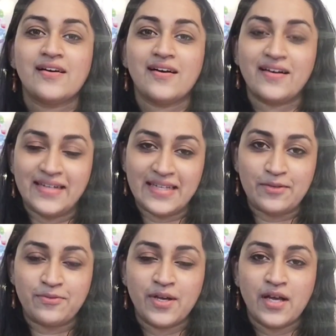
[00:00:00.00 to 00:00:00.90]
a
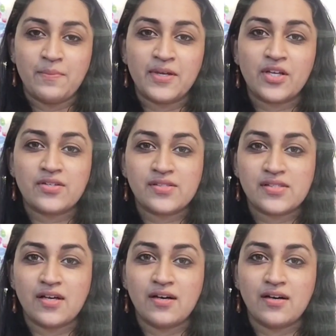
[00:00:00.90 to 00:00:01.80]
leave.
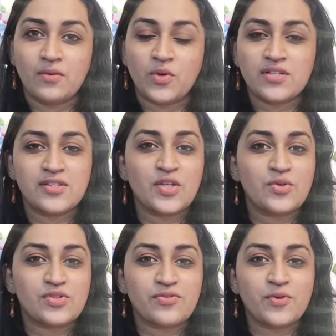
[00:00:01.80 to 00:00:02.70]
Because what is the
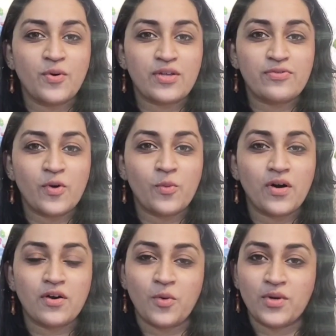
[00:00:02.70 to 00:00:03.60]
use of going for
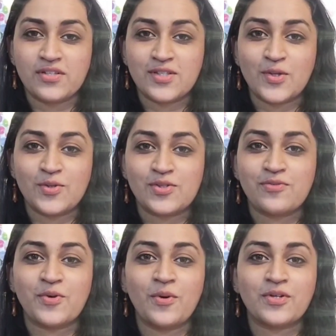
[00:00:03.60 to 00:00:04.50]
work, or what is the use
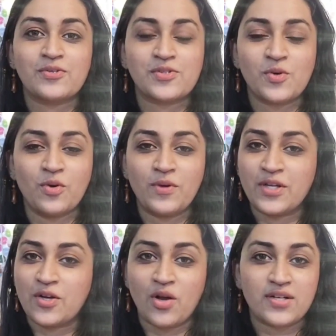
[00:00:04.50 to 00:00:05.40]
of going to school when
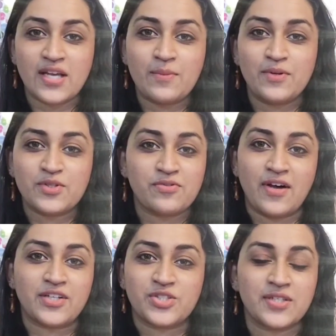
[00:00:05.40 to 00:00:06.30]
you're not able to
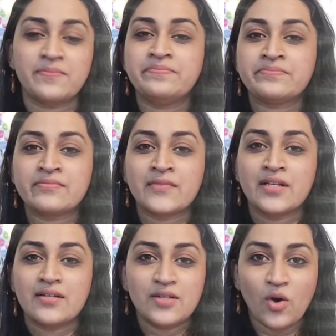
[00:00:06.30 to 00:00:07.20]
function
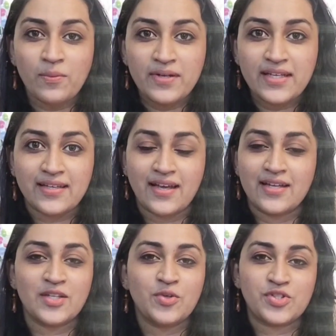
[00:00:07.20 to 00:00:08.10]
normally
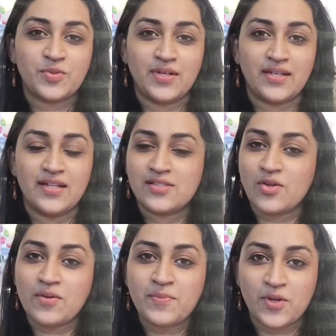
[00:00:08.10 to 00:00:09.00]
and usually? It's
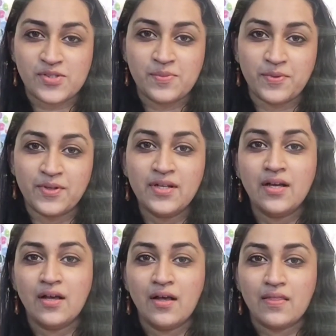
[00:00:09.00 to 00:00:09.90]
not possible.
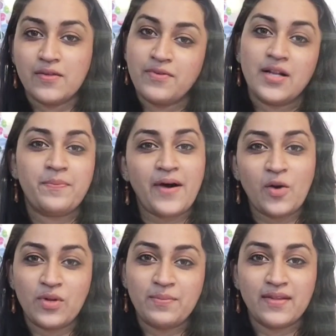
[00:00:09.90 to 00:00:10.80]
The willpower
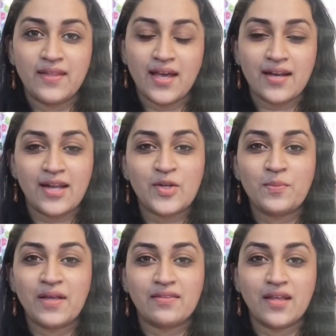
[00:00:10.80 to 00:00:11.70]
will be there, and you
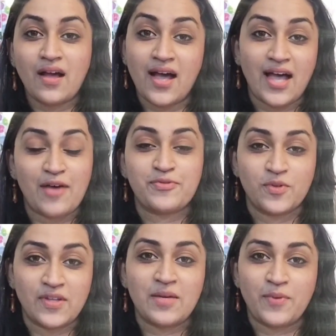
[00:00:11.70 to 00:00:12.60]
may think, I have to
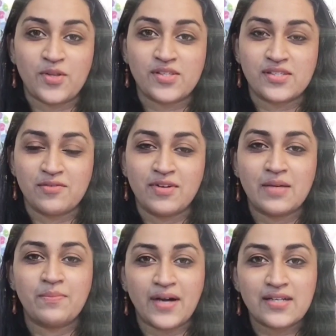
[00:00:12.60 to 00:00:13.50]
think positively,
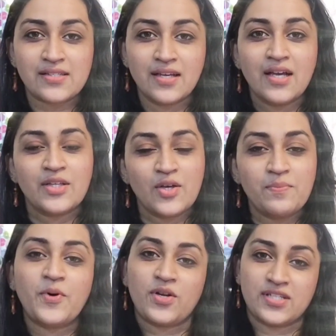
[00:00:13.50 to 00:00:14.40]
but your
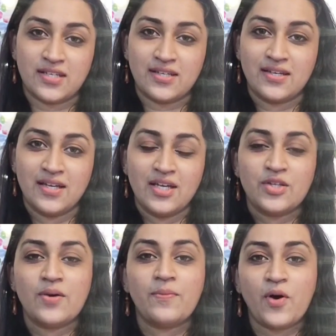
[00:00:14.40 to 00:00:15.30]
body
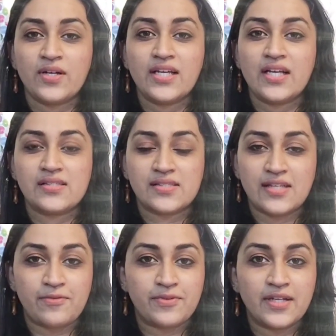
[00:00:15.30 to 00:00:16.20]
is
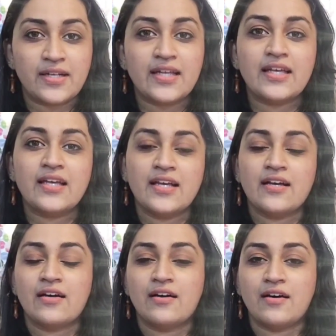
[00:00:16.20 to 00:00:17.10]
definitely
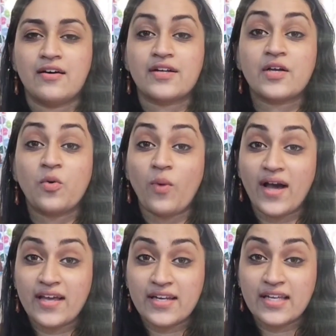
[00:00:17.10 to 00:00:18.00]

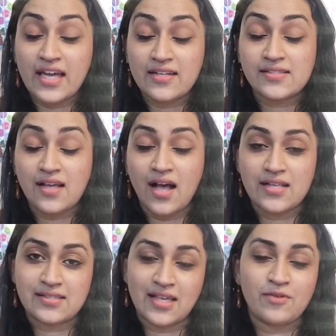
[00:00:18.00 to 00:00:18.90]
requiring and is
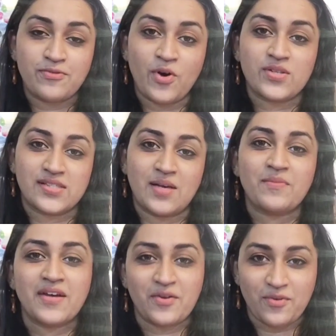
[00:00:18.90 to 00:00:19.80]
asking for
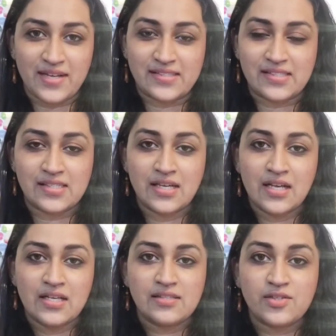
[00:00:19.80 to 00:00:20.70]
some rest.
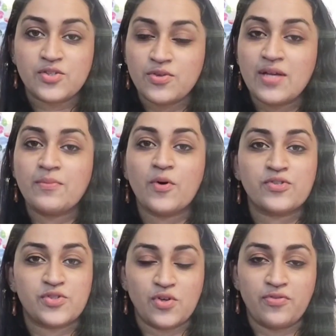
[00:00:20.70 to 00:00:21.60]
So today
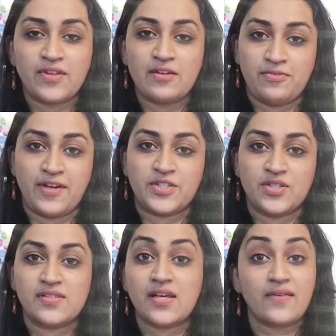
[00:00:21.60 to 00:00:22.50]
most of the
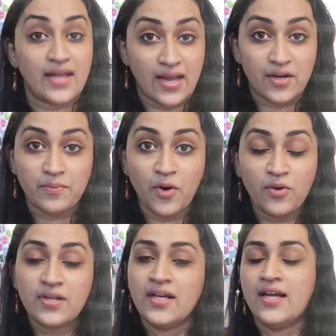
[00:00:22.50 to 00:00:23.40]
infections are
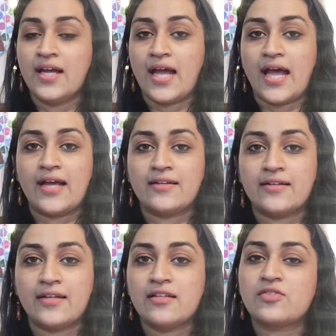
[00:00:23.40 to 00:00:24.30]
airborne,
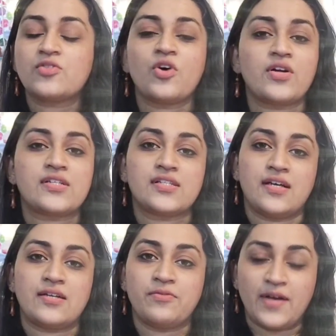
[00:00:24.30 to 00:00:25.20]
and it is not
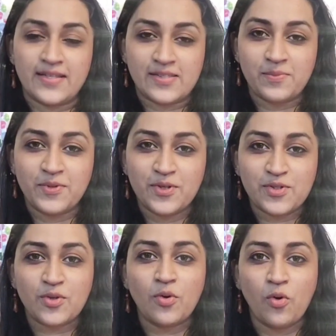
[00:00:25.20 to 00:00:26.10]
advisable
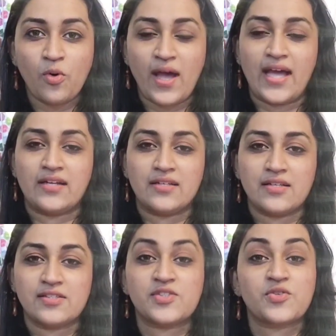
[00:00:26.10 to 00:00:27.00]
to go and
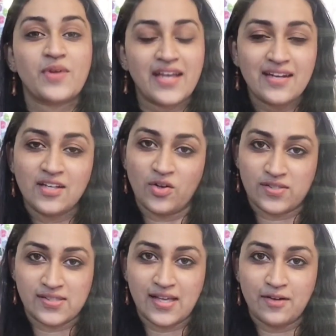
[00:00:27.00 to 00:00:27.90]
strain
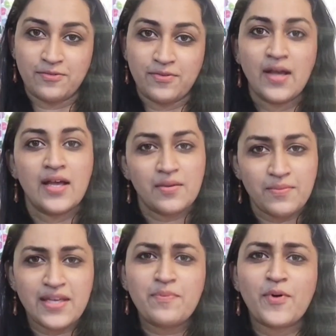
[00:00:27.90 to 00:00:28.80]
yourself.
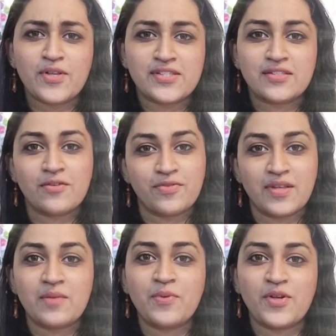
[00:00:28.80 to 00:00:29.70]
Be positive,
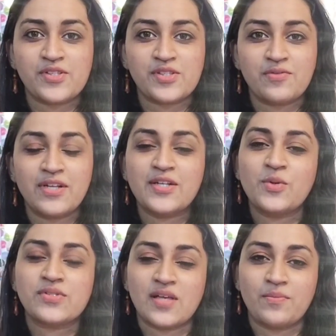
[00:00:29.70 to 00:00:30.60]
think positively,
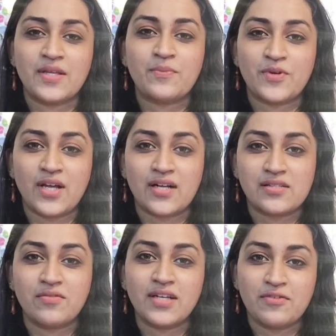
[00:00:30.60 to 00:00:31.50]
do something
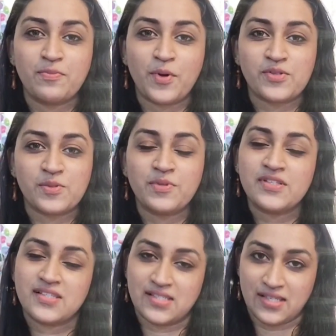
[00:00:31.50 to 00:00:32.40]
productively if possible,
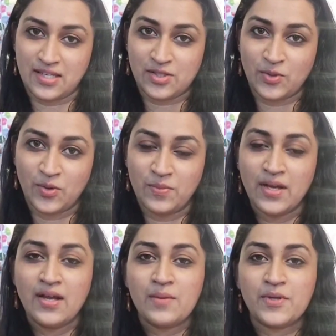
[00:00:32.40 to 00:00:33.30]
sitting at home,
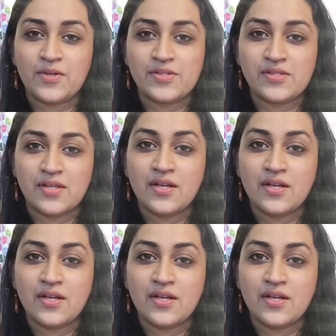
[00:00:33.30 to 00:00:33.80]
because